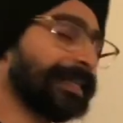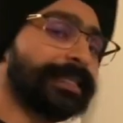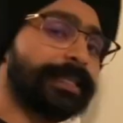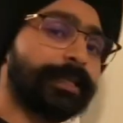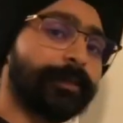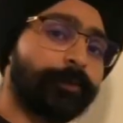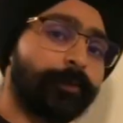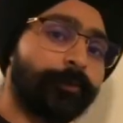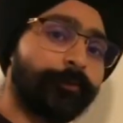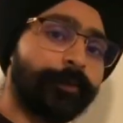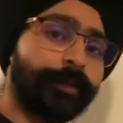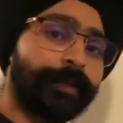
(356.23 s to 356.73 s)

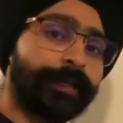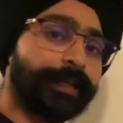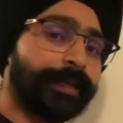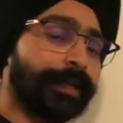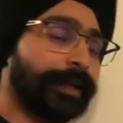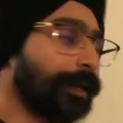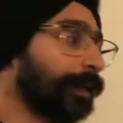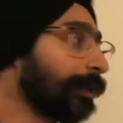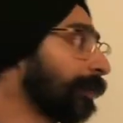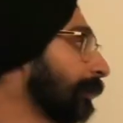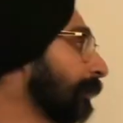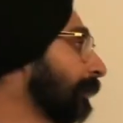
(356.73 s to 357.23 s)
hemophilia,
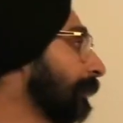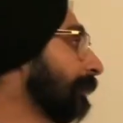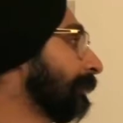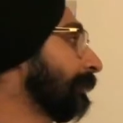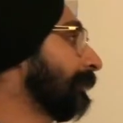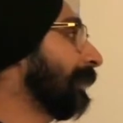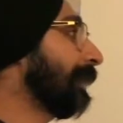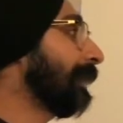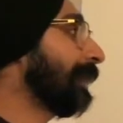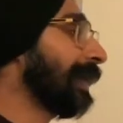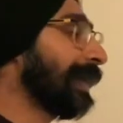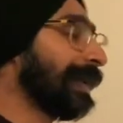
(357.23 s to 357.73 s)

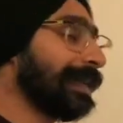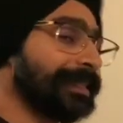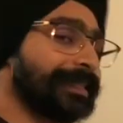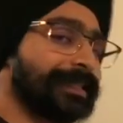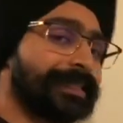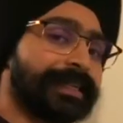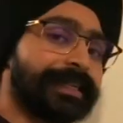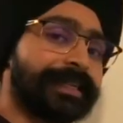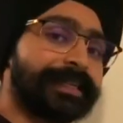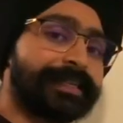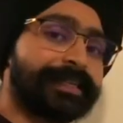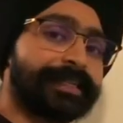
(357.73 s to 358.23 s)
then
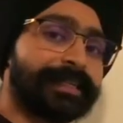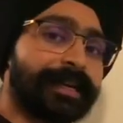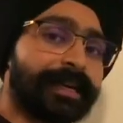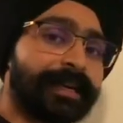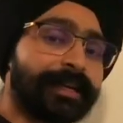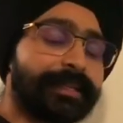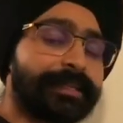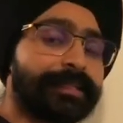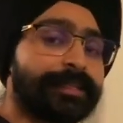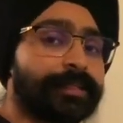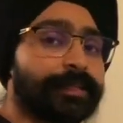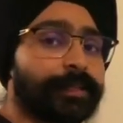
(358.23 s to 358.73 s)
NSAIDs are
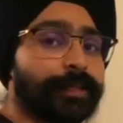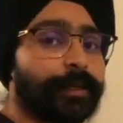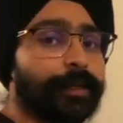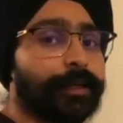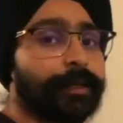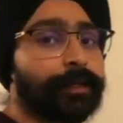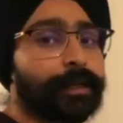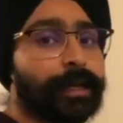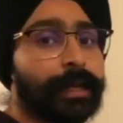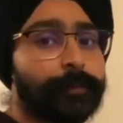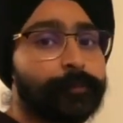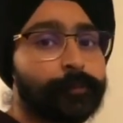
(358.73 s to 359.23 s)
considered
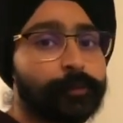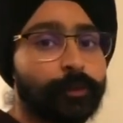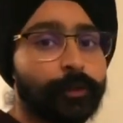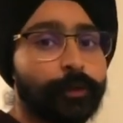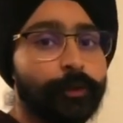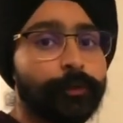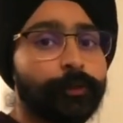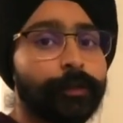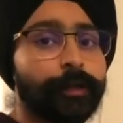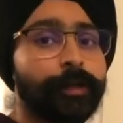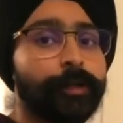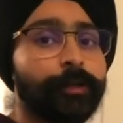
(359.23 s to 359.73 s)

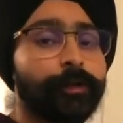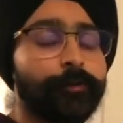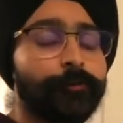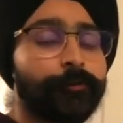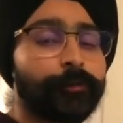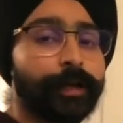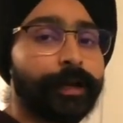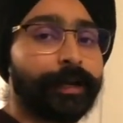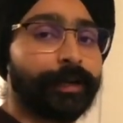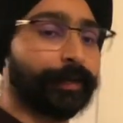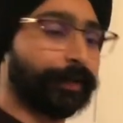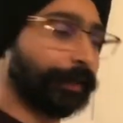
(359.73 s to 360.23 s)
absolutely
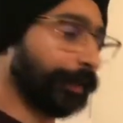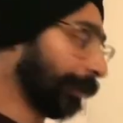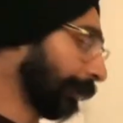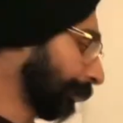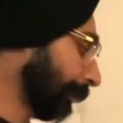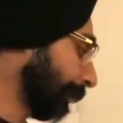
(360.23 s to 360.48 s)
contraindicated.